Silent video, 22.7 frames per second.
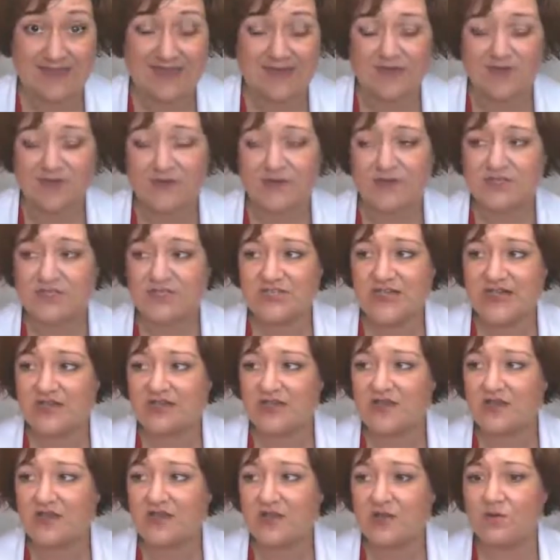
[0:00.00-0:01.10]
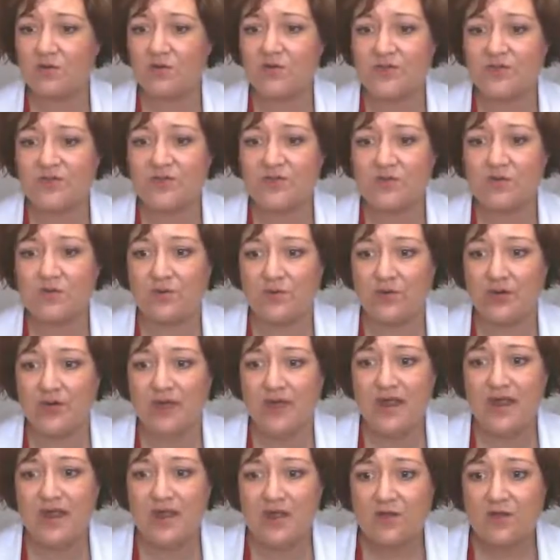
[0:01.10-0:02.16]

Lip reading: Encourage dialogue with your